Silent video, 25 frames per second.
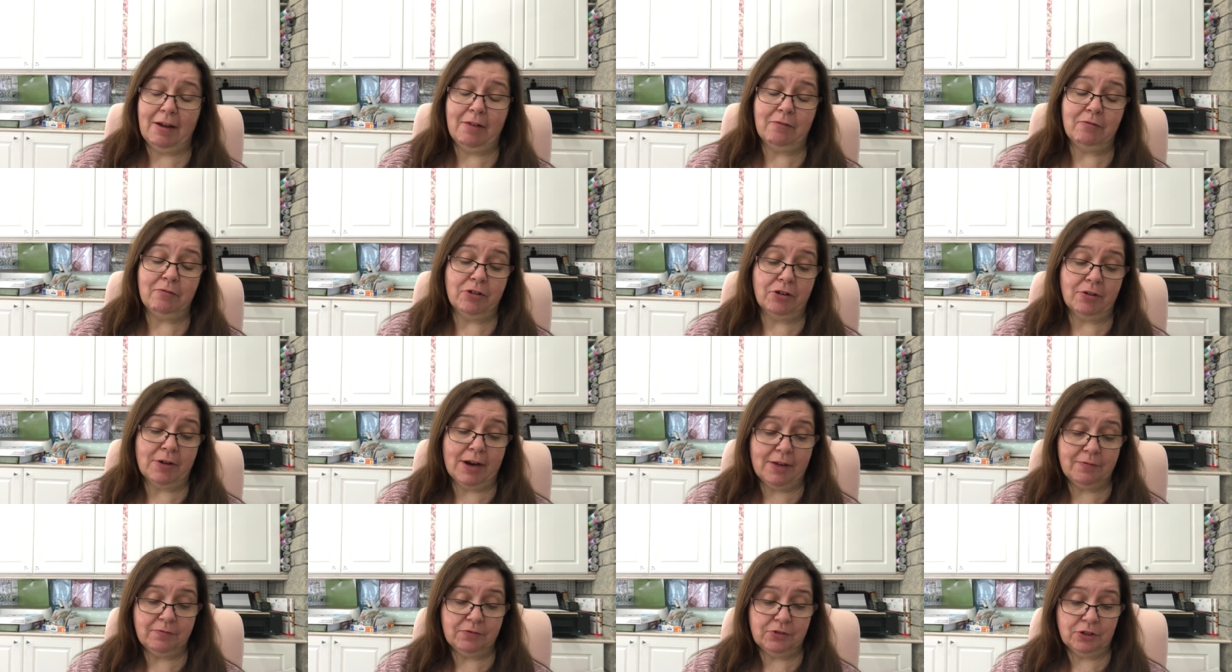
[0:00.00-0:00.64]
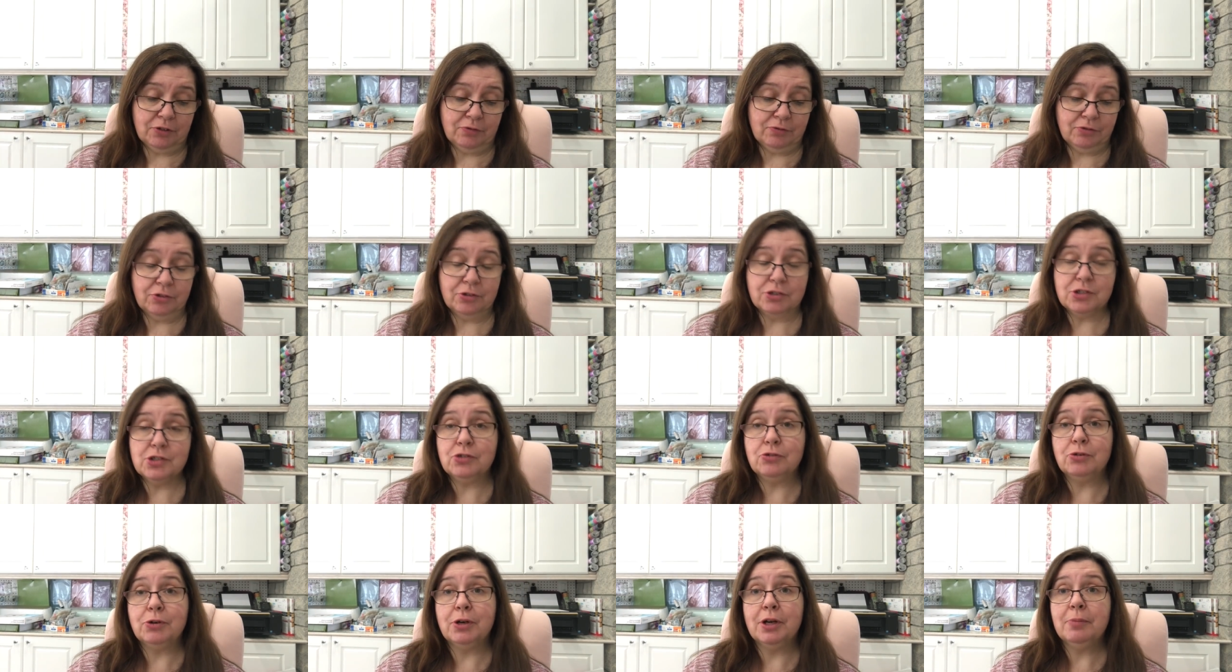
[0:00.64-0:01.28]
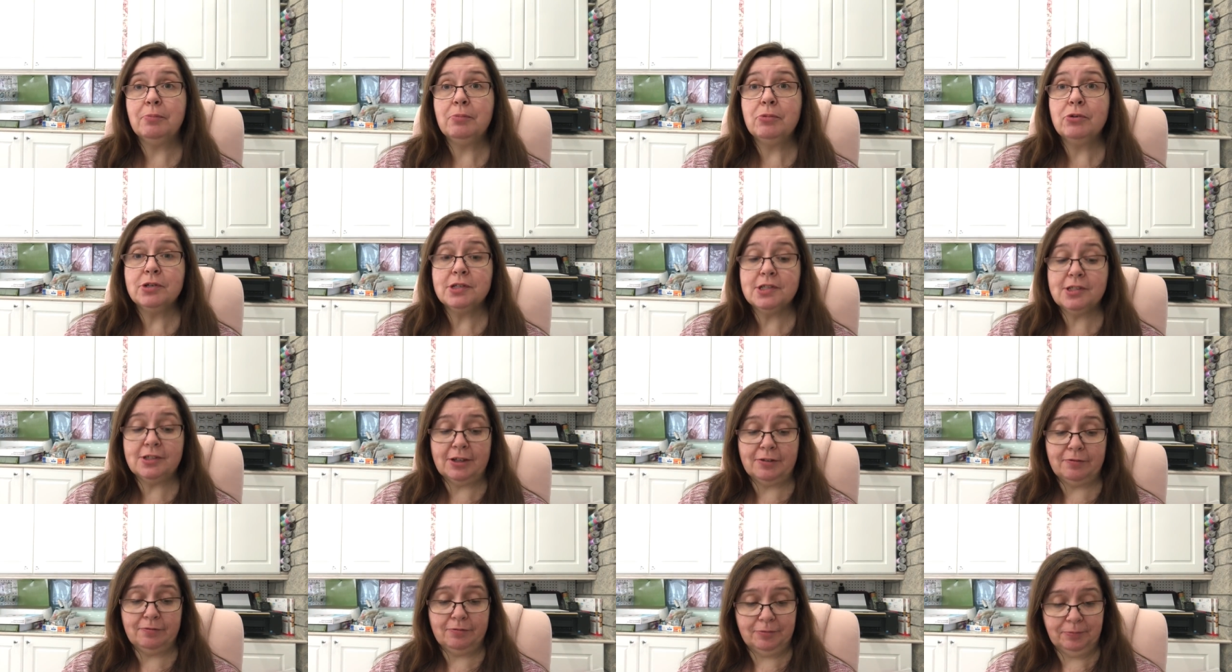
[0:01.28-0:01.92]
for after for storing more
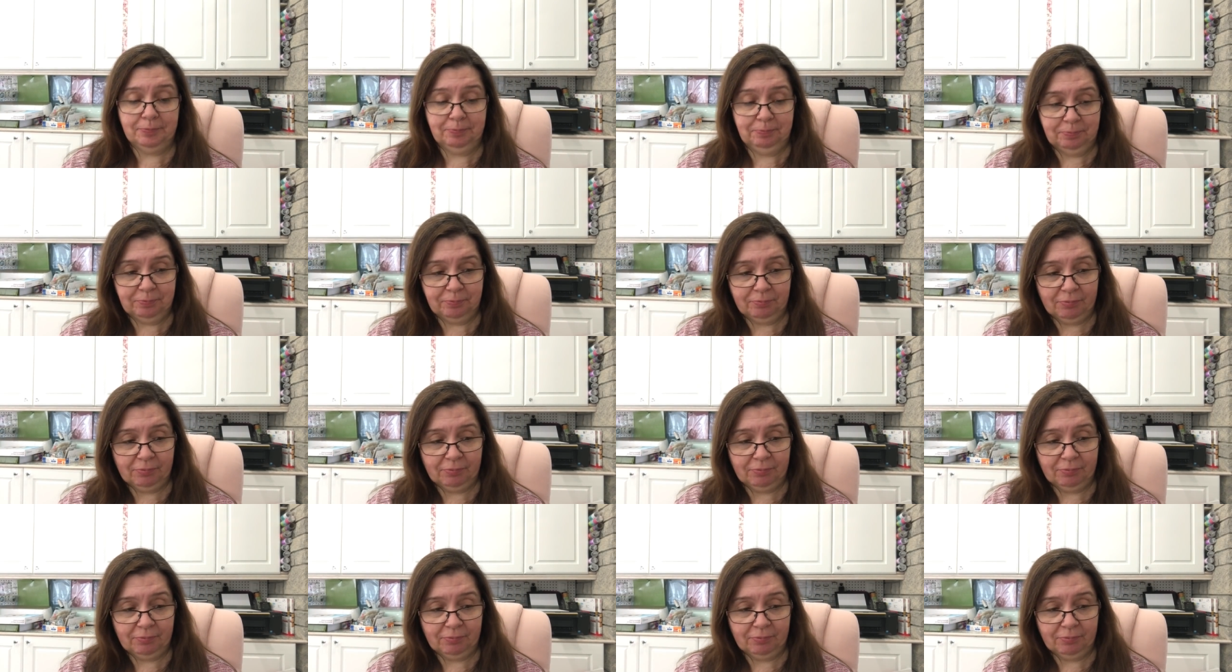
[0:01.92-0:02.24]
stuff.